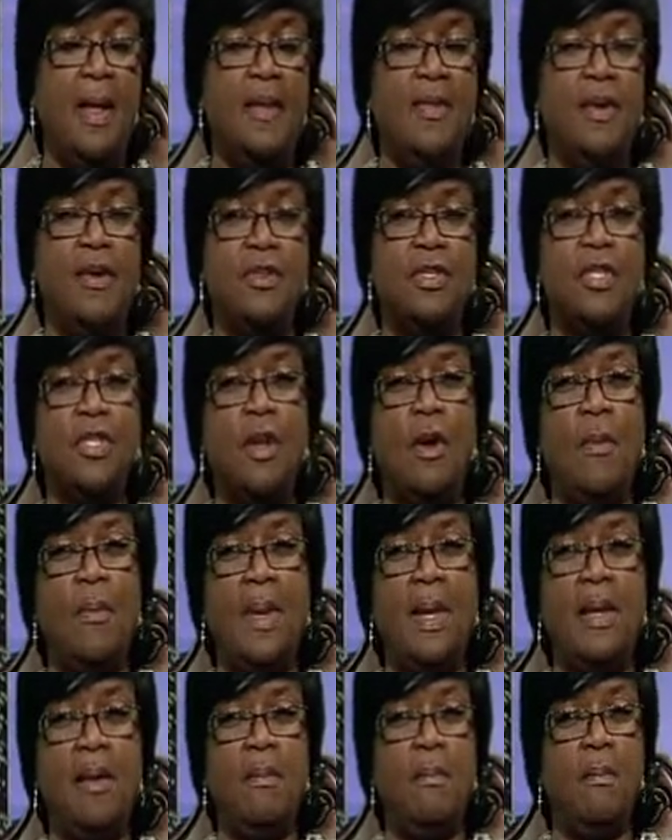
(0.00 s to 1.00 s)
There's so
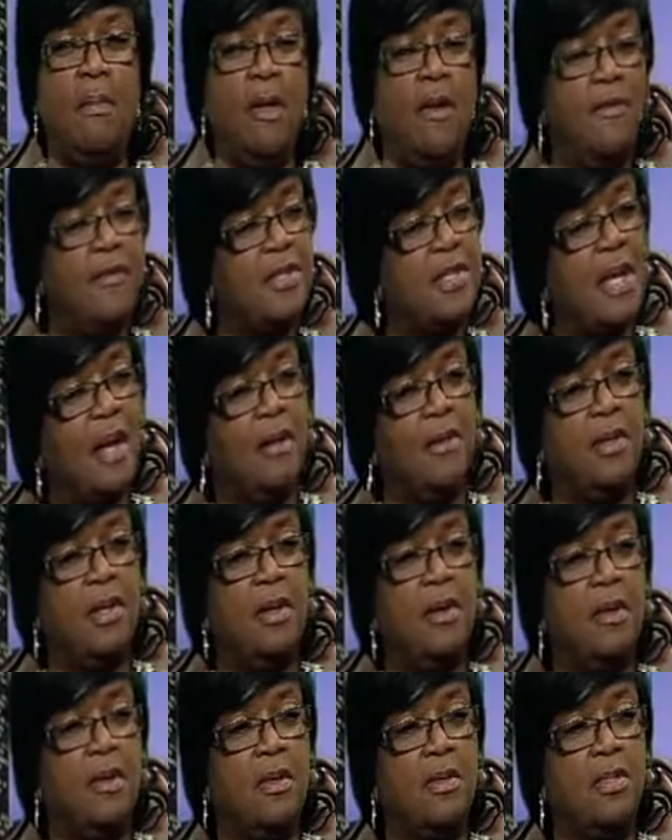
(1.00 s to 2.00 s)
many myths out
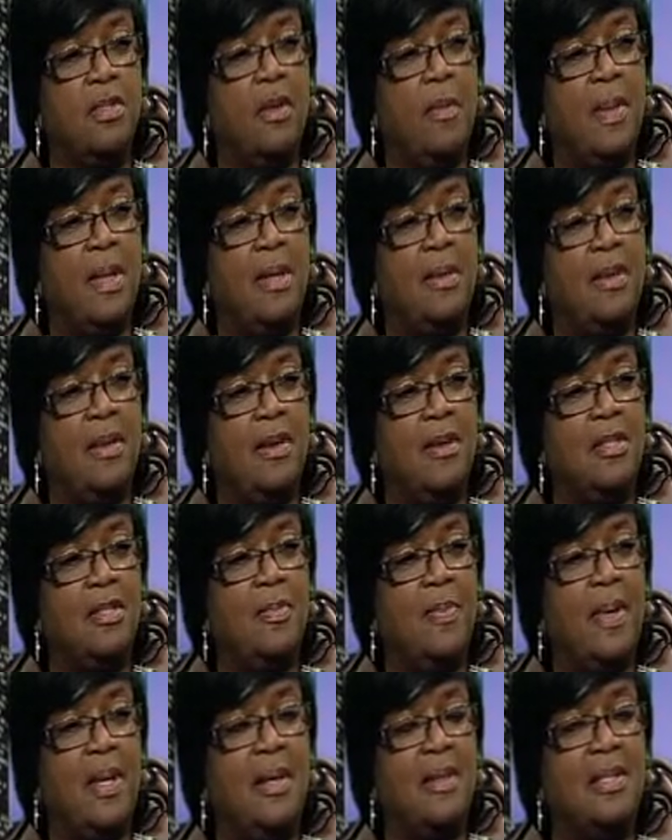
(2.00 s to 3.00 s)
there. There's so many things
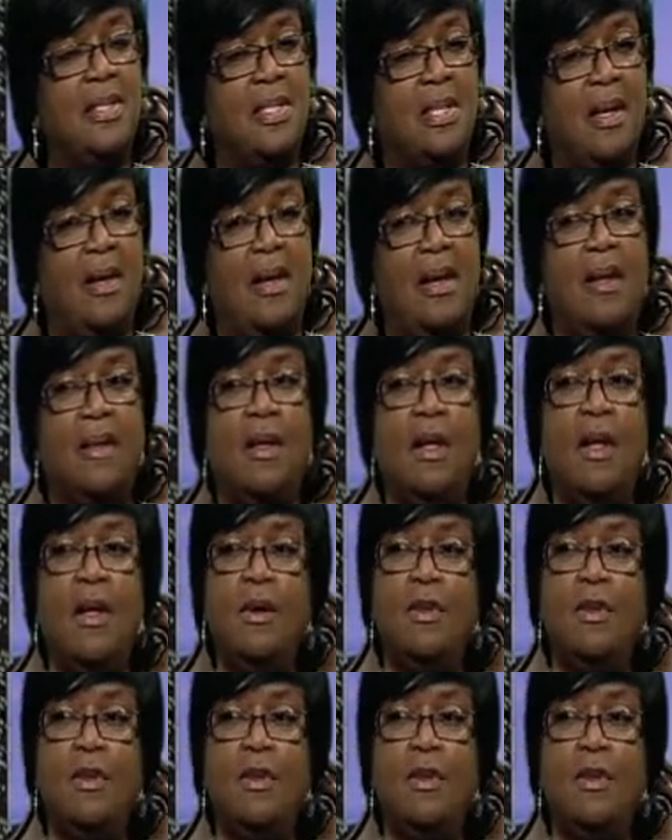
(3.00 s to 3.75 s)
being said.